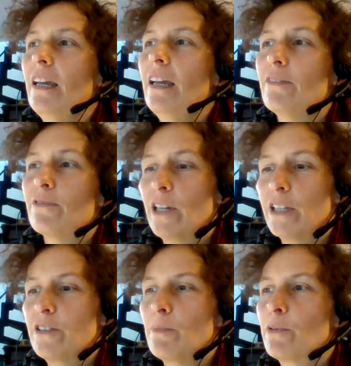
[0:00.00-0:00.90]
If
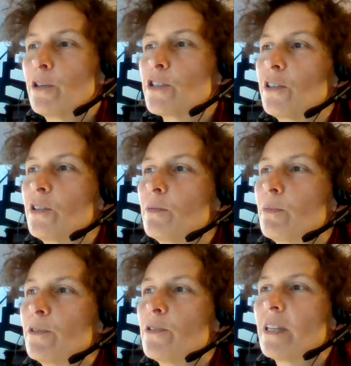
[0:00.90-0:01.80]
not, the person who
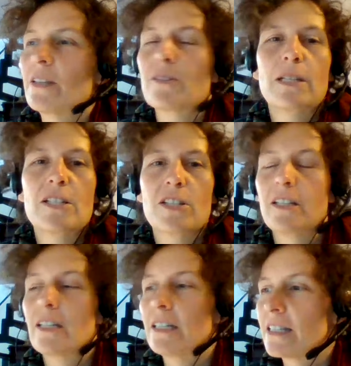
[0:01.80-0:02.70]
posed that
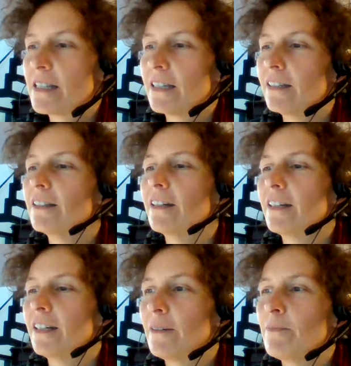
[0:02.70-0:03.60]
question can still
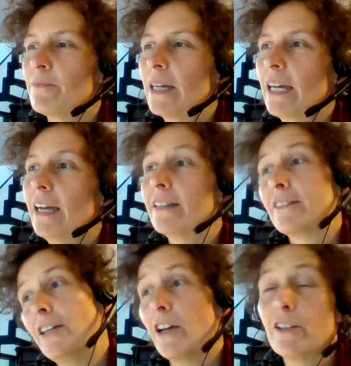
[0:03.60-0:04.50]
add
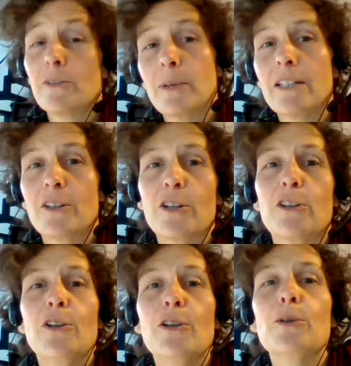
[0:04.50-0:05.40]
another one or a
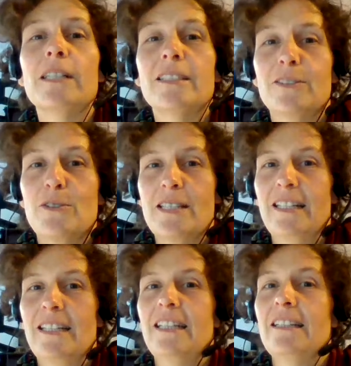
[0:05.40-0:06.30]
new one to
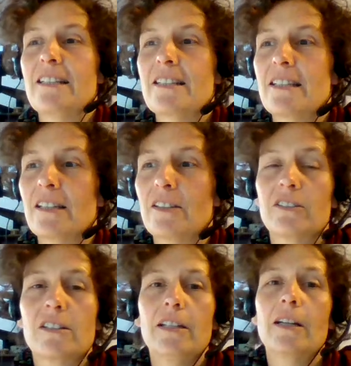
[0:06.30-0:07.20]
say that it's still
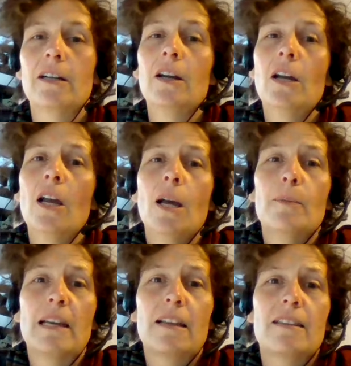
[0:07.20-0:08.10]
not clear.
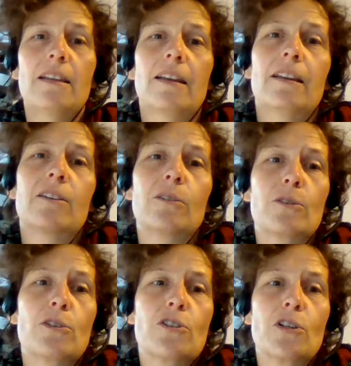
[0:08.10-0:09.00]
But I think
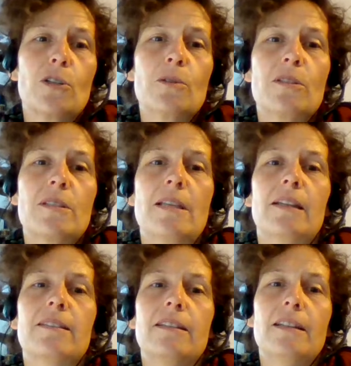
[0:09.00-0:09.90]
Herco showed
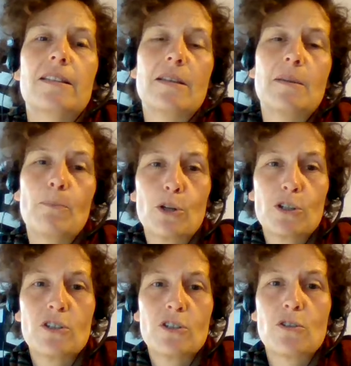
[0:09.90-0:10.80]
that it's
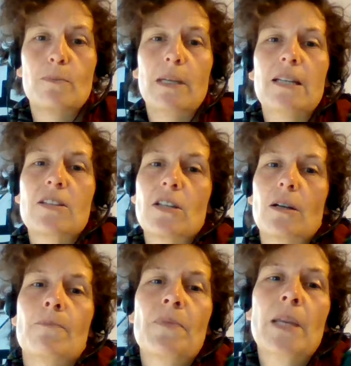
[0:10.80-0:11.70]
important to make some